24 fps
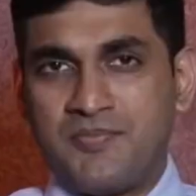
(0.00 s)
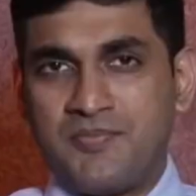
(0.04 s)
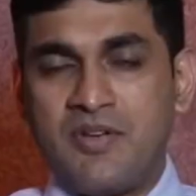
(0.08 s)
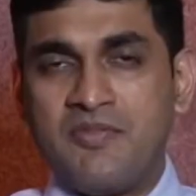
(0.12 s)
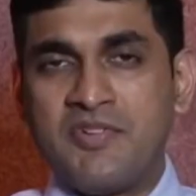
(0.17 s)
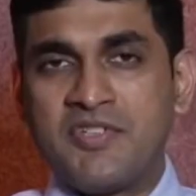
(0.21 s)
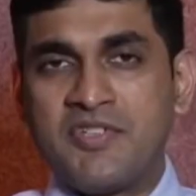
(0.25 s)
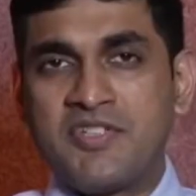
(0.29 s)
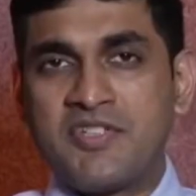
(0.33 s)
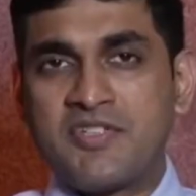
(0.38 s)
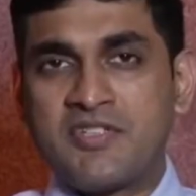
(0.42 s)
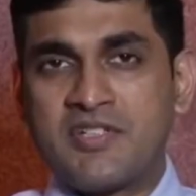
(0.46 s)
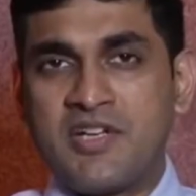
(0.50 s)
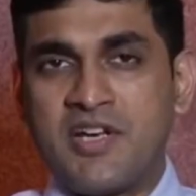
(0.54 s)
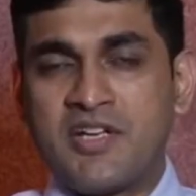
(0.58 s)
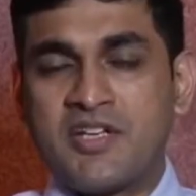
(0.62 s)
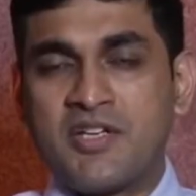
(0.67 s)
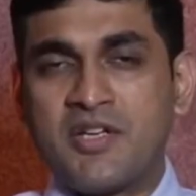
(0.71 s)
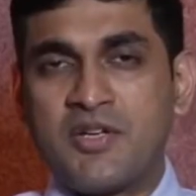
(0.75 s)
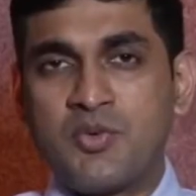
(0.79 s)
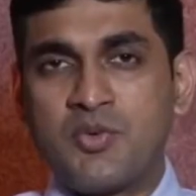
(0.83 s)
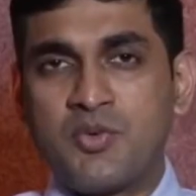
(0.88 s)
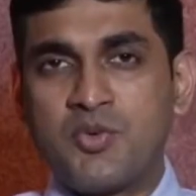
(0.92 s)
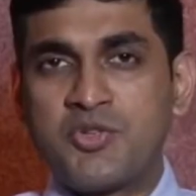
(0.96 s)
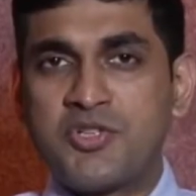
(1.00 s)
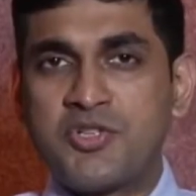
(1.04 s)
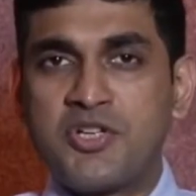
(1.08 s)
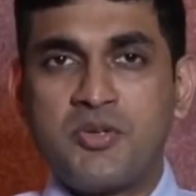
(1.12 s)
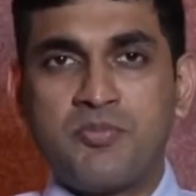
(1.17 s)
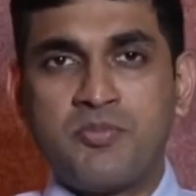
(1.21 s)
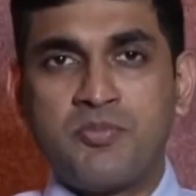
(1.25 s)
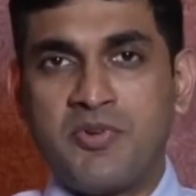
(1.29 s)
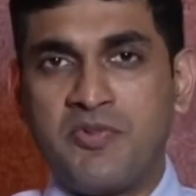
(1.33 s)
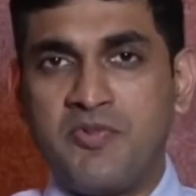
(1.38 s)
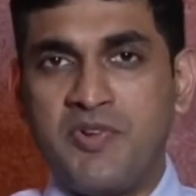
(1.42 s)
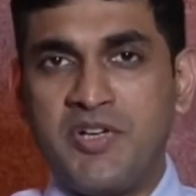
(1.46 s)
which is like a
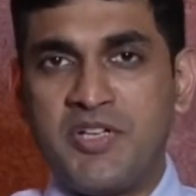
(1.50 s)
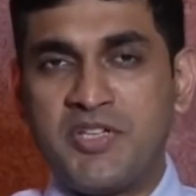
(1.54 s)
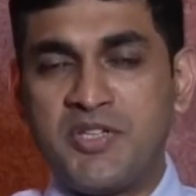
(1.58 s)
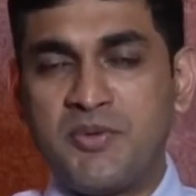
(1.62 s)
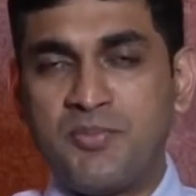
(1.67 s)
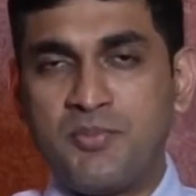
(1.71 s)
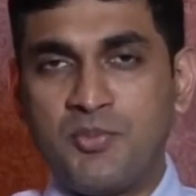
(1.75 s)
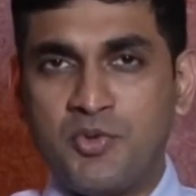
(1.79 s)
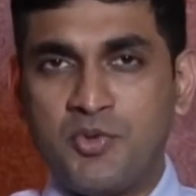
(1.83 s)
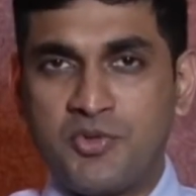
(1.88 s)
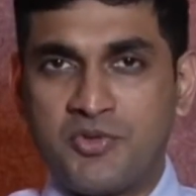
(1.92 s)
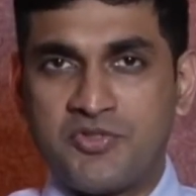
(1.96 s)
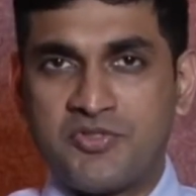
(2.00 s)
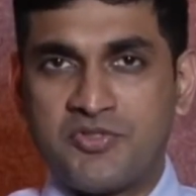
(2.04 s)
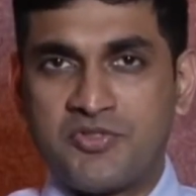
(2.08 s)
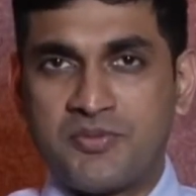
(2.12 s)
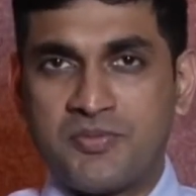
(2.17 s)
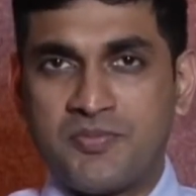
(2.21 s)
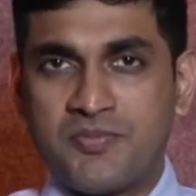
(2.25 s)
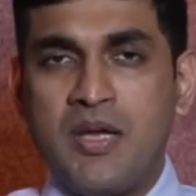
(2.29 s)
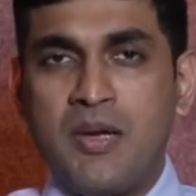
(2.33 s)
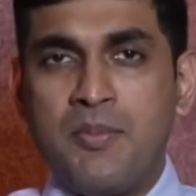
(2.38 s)
cushion between the bones.